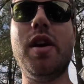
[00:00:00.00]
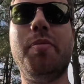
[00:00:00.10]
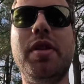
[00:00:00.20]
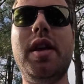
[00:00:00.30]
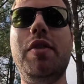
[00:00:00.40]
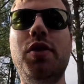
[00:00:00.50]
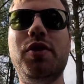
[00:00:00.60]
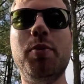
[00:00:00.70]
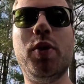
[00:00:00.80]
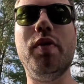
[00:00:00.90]
I plan to do
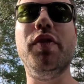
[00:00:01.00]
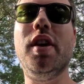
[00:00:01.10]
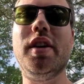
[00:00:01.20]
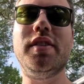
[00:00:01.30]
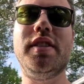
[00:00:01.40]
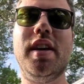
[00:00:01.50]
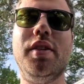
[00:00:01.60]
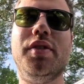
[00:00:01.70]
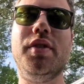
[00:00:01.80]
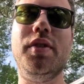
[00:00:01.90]
some more vlog
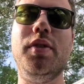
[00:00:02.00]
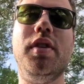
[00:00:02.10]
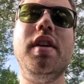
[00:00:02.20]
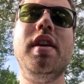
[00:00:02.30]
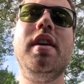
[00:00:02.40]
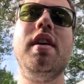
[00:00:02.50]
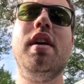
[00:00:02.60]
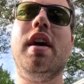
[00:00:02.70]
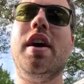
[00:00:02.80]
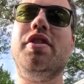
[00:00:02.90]
style soon.
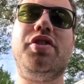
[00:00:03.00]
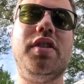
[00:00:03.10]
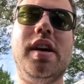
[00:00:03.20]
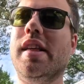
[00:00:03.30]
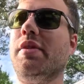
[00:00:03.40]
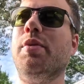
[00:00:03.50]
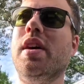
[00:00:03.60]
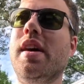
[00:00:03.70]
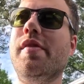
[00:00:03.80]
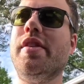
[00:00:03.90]
I like, when
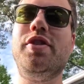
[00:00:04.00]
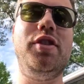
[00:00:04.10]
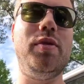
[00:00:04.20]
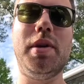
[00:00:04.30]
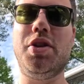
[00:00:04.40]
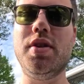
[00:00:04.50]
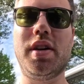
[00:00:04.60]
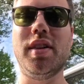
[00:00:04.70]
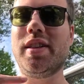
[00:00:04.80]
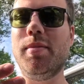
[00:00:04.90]
I have an issue with my truck,
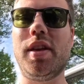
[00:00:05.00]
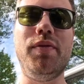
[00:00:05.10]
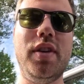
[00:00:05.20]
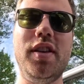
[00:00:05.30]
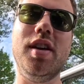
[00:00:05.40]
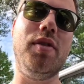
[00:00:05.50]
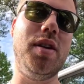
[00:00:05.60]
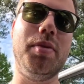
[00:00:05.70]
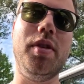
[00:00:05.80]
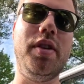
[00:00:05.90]
I like to make a video and
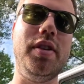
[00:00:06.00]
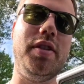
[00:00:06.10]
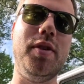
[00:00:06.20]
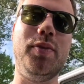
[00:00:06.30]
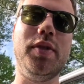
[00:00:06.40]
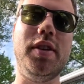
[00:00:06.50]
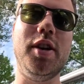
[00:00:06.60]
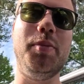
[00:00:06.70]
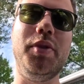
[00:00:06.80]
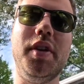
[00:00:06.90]
upload it and hopefully
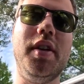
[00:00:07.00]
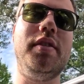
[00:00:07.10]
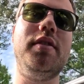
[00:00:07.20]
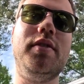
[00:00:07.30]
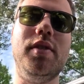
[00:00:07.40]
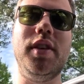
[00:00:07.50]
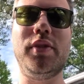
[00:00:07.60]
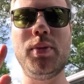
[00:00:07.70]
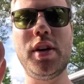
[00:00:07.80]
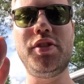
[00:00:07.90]
help you guys. So thanks
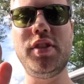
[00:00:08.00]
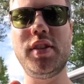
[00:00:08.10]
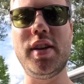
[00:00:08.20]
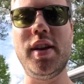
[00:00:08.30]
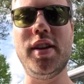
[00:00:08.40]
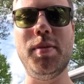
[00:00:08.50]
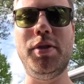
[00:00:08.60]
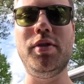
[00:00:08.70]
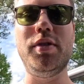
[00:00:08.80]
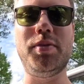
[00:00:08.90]
for watching, and be
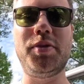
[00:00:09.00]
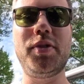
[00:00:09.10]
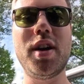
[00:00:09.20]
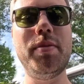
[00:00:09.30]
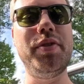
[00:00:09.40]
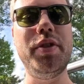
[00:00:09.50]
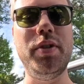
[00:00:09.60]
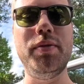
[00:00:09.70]
sure to subscribe if you're new.